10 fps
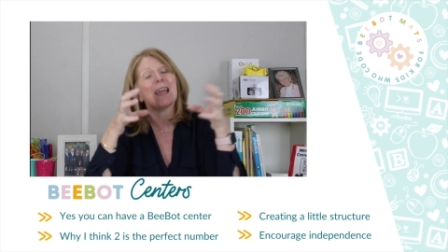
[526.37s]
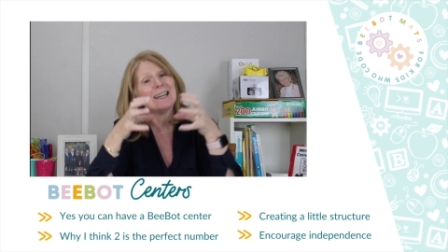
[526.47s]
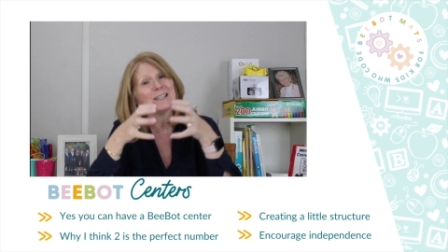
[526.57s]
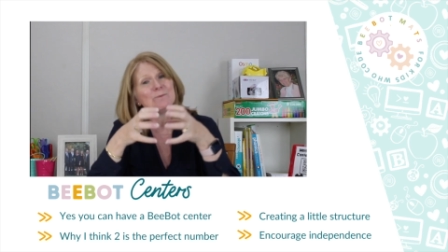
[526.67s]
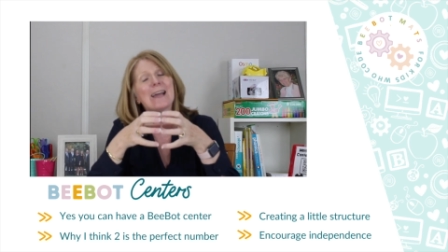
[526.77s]

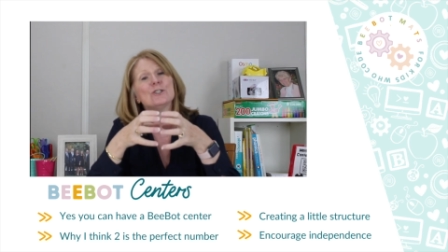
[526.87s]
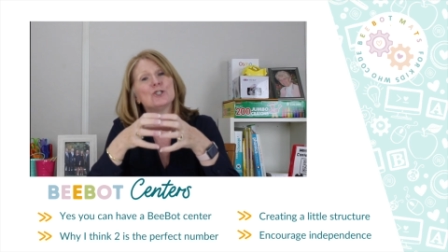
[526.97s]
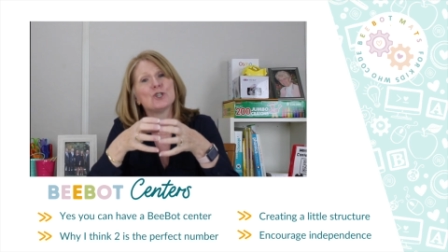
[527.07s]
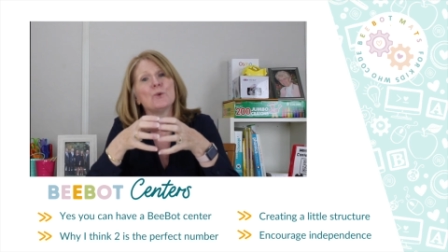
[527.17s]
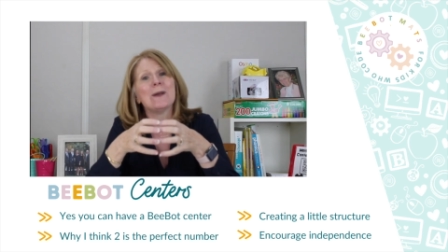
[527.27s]
And by
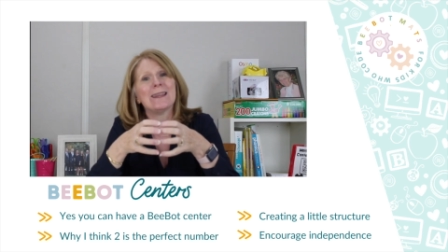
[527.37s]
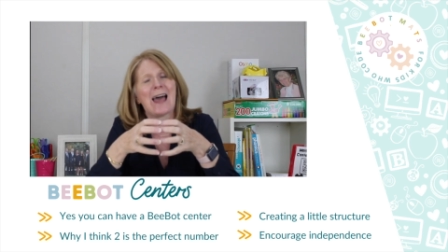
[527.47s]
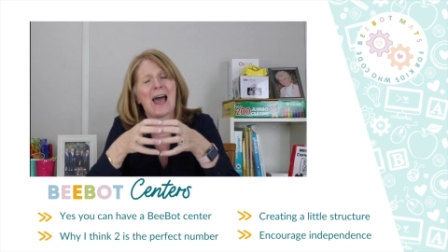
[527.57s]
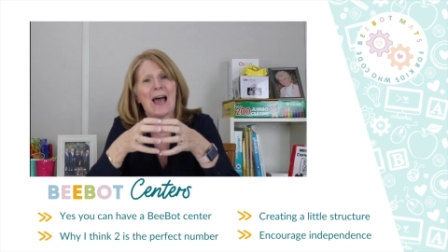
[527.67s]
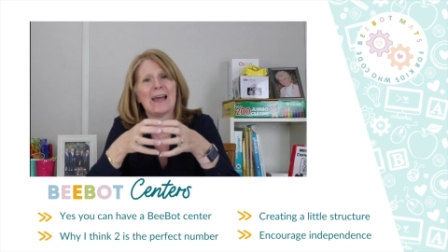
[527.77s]
doing
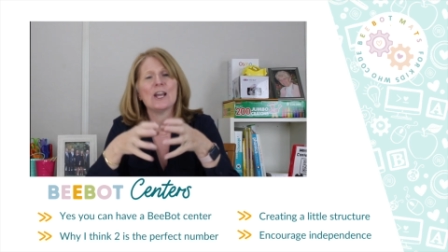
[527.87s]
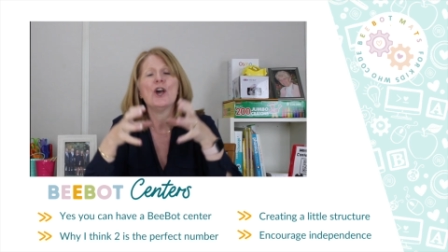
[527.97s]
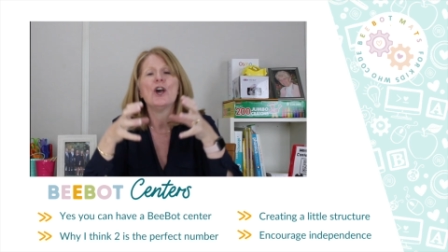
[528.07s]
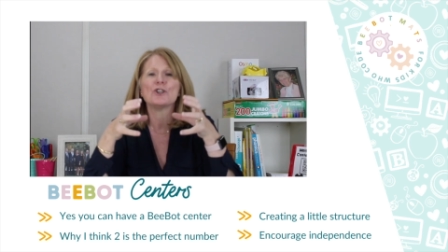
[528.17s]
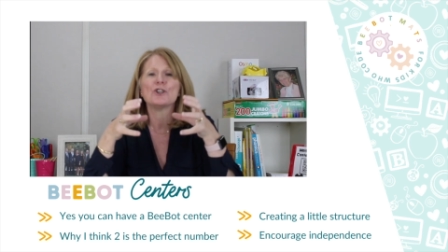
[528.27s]
that,
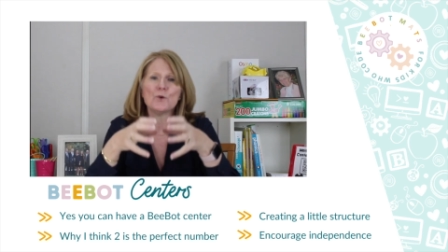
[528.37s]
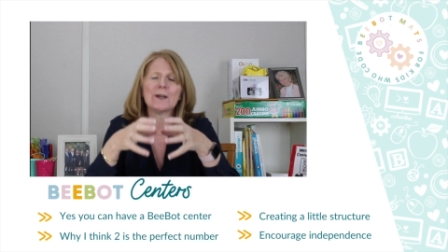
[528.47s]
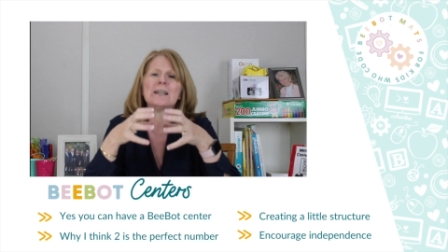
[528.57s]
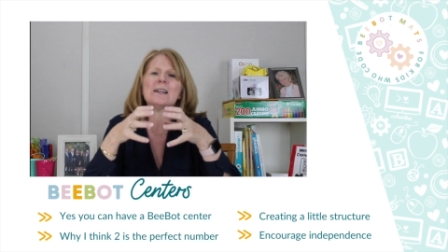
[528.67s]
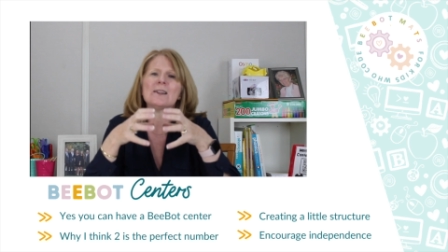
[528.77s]
you
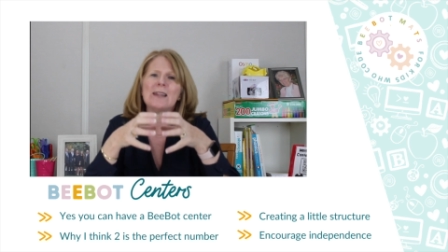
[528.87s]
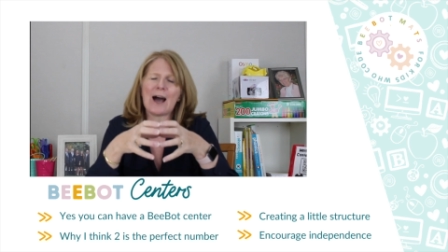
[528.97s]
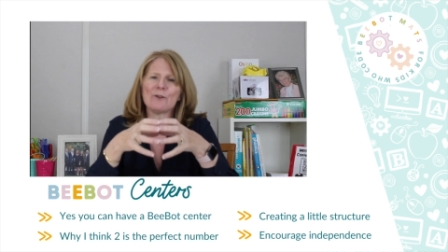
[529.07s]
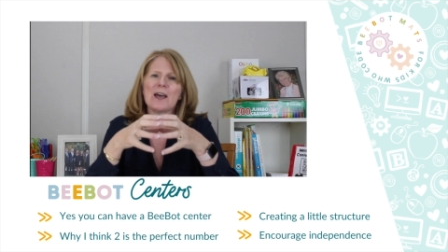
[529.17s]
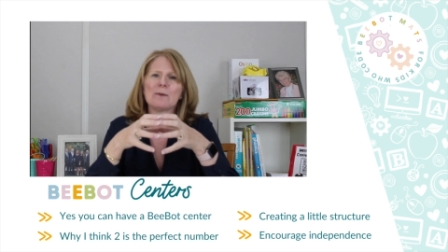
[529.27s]
can
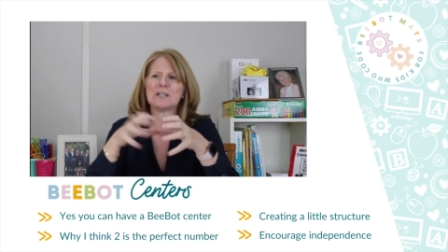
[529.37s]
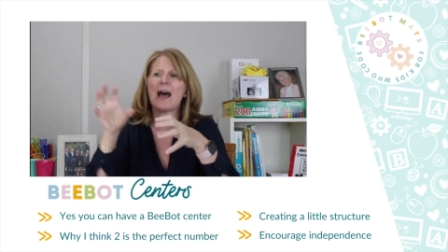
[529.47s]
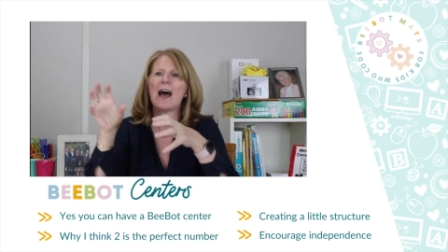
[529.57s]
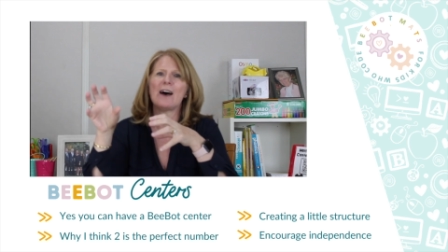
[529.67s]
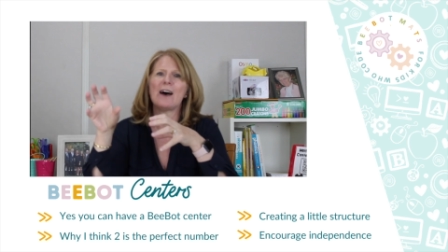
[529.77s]
allow them to
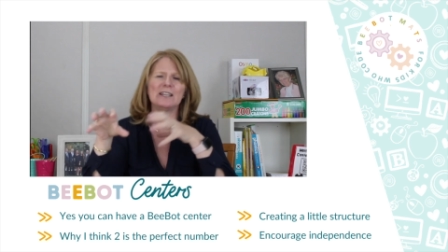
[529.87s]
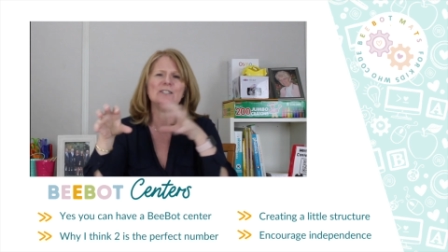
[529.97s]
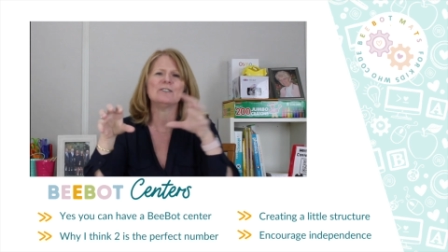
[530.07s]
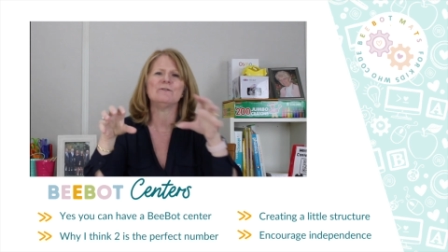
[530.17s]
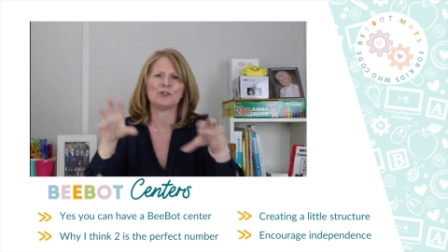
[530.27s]
have
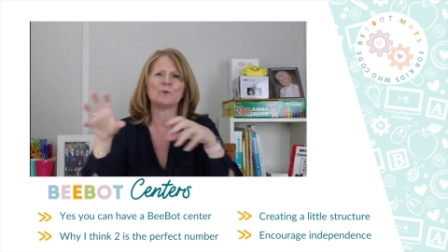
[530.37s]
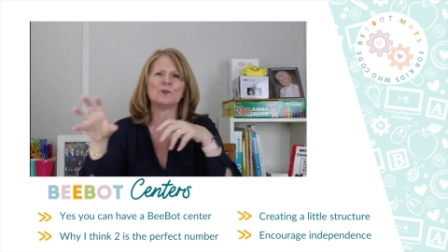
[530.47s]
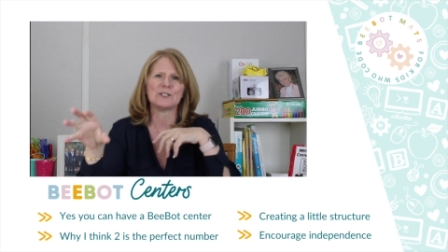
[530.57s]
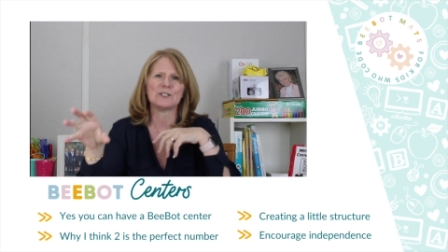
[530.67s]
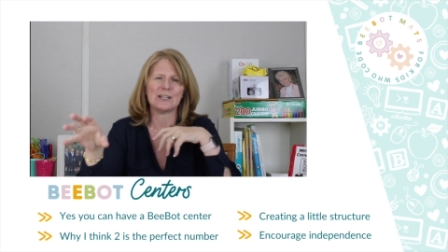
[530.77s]

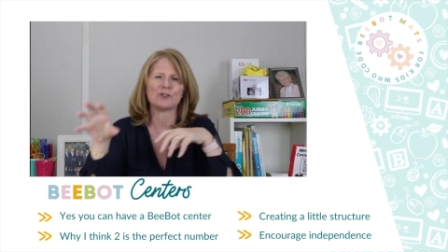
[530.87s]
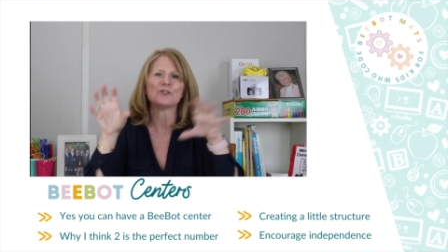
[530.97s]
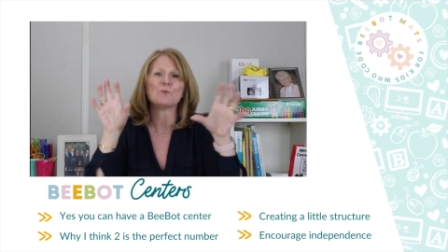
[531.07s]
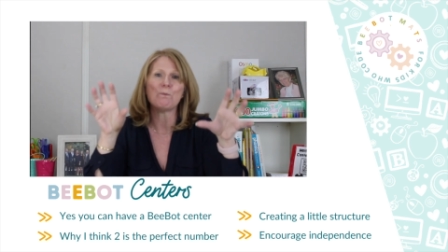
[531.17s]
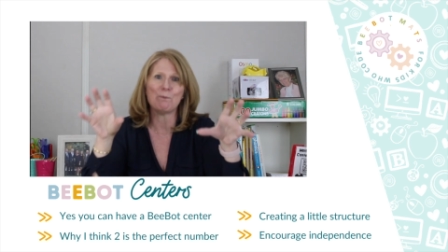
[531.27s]
individual
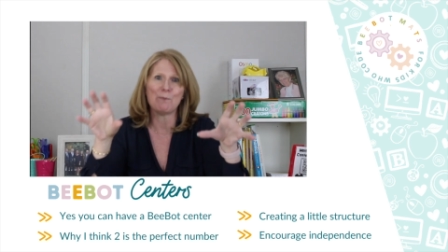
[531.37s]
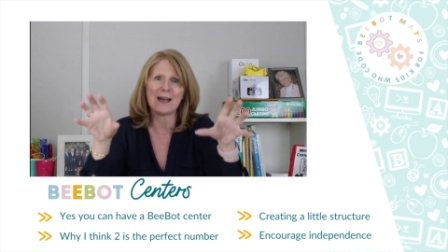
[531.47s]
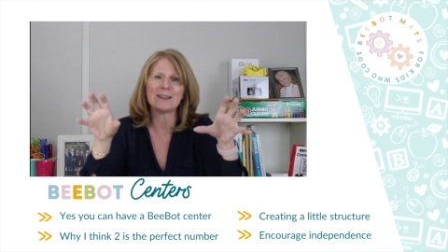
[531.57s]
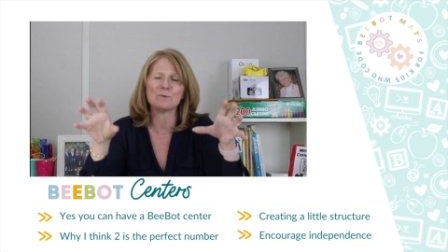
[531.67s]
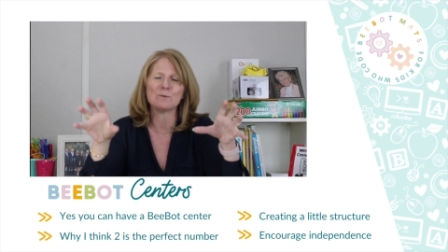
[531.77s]
centers
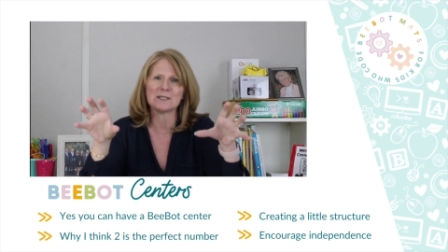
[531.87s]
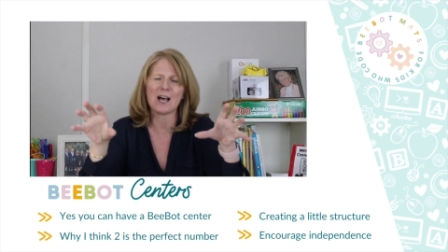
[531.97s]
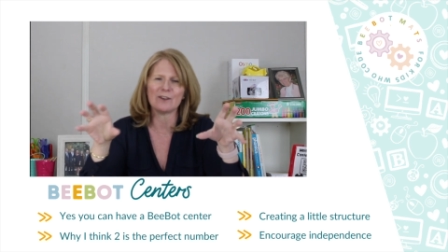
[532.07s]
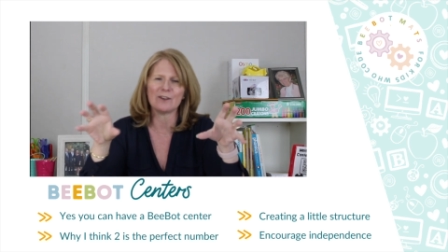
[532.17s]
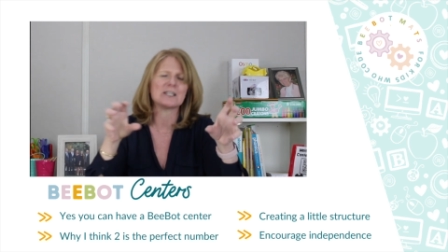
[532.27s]
by
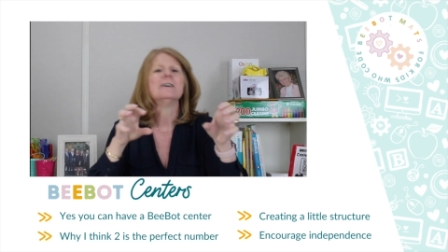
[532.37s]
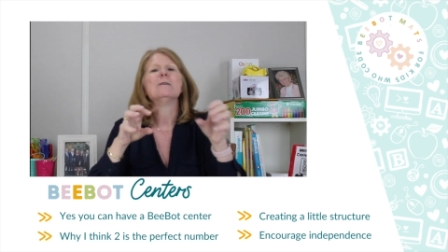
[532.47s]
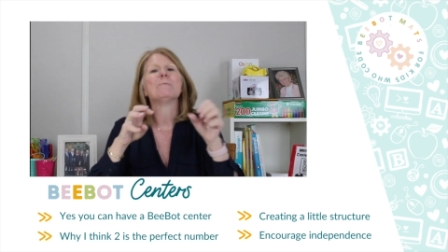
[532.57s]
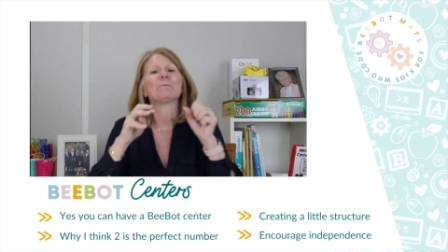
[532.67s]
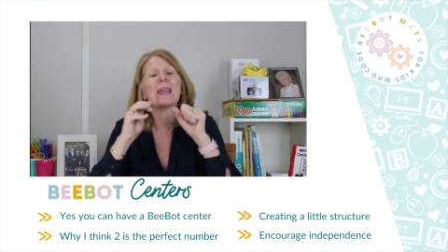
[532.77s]
themselves.
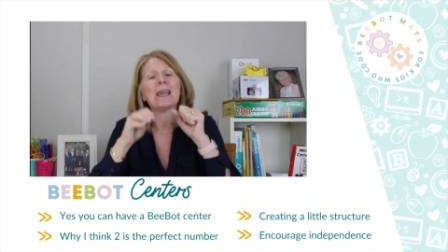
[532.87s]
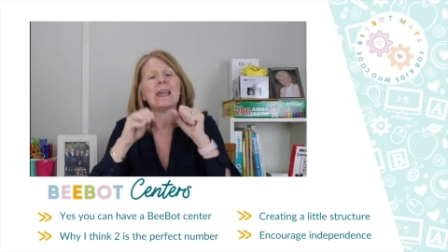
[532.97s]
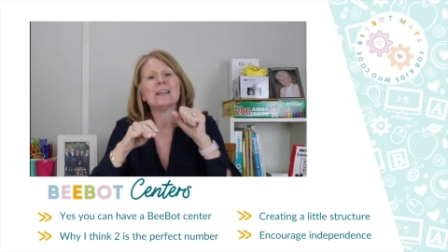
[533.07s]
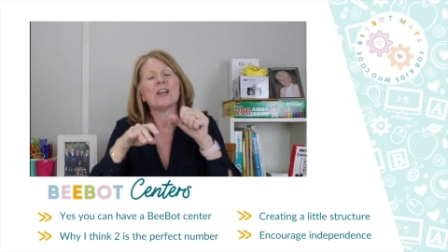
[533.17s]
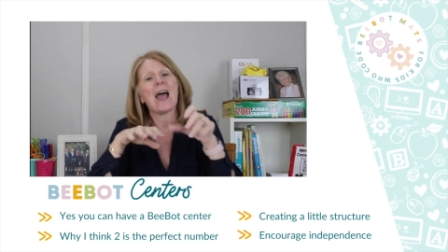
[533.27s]

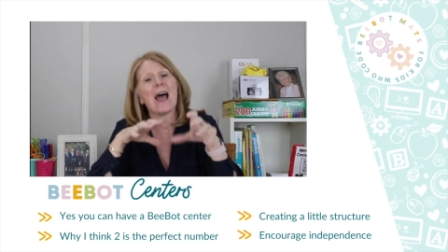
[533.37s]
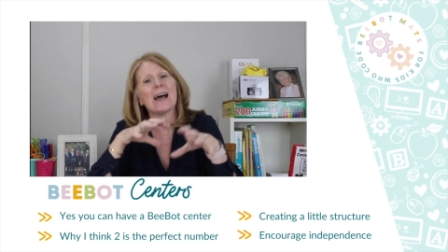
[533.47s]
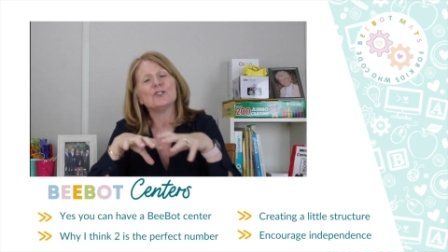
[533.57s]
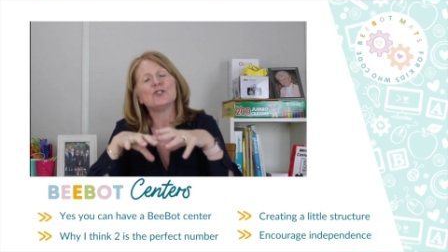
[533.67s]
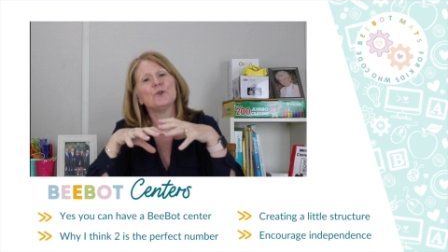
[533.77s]
And
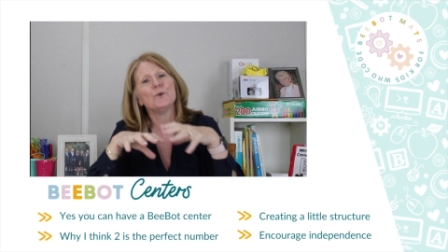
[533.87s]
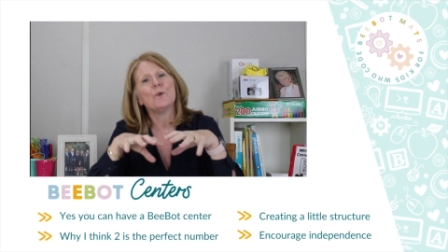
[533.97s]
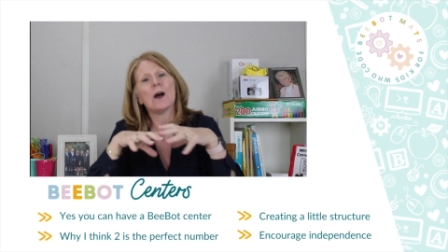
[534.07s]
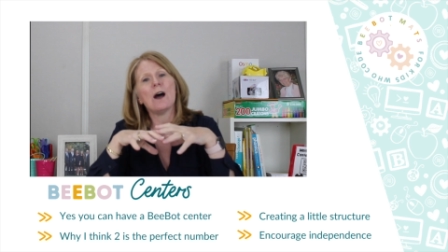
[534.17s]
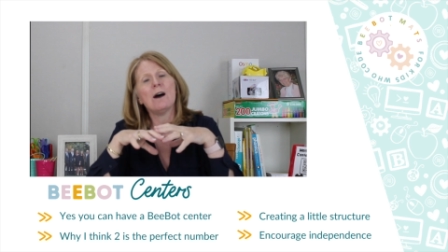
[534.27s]
as
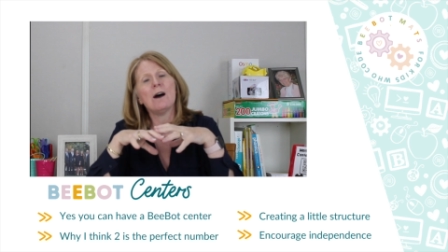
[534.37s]
you